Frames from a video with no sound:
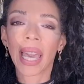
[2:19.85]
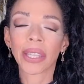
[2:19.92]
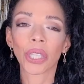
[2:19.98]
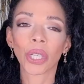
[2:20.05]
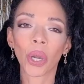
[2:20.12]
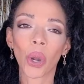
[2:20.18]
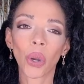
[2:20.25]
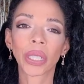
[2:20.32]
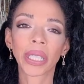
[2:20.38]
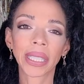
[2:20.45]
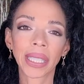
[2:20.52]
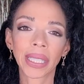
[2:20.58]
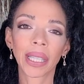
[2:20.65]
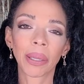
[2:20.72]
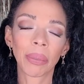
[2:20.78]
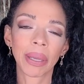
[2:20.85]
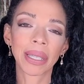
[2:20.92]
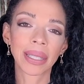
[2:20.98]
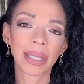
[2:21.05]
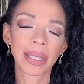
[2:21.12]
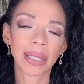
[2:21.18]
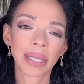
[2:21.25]
And the only thing that
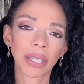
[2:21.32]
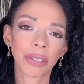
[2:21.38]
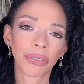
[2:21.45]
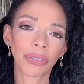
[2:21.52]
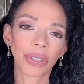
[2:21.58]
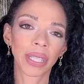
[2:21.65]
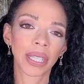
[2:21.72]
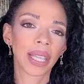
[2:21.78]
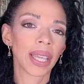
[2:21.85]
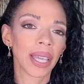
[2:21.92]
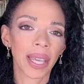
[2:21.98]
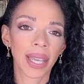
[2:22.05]
makes this different